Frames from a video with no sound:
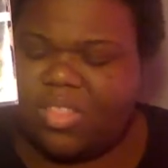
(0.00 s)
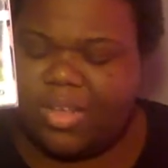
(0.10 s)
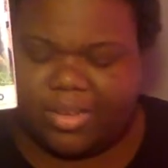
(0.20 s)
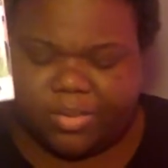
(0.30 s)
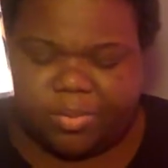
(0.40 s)

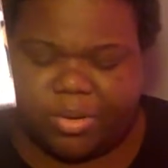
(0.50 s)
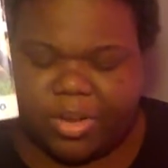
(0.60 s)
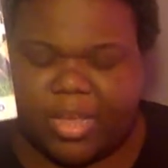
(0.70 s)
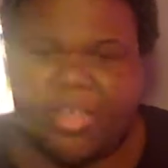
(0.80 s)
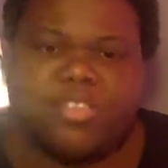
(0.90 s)
This
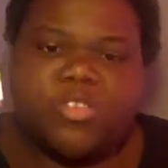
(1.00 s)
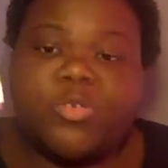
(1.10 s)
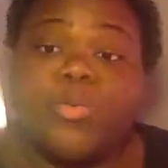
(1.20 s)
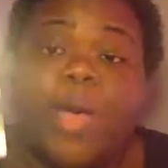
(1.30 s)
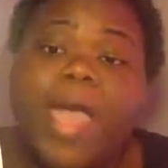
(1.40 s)
book is
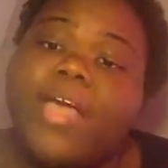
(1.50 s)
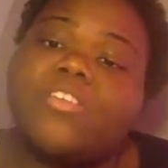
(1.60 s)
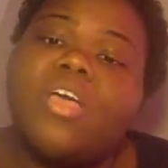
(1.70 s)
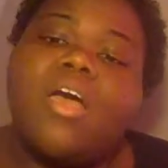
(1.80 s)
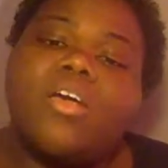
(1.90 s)
trash
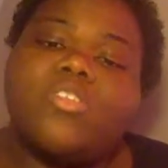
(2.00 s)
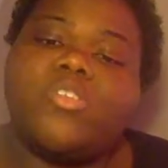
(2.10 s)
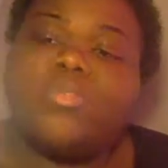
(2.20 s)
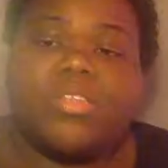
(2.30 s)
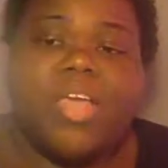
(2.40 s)

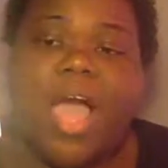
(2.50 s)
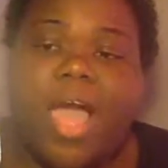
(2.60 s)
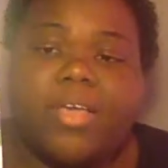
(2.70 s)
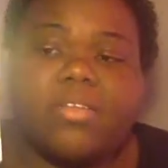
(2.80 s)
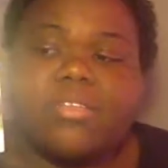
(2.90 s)
to the
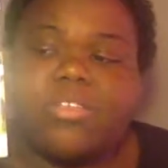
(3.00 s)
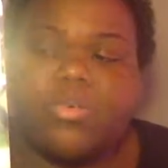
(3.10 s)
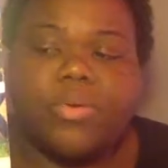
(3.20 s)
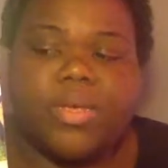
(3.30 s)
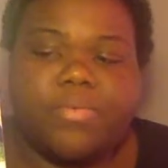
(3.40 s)
highest
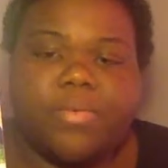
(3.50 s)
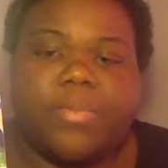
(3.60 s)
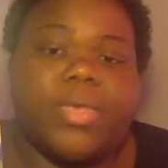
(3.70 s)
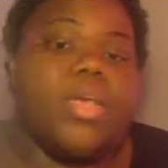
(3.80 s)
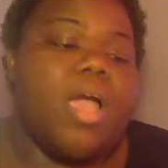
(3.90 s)
degree for
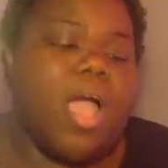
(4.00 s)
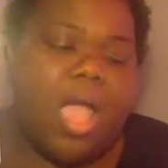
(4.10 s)
me.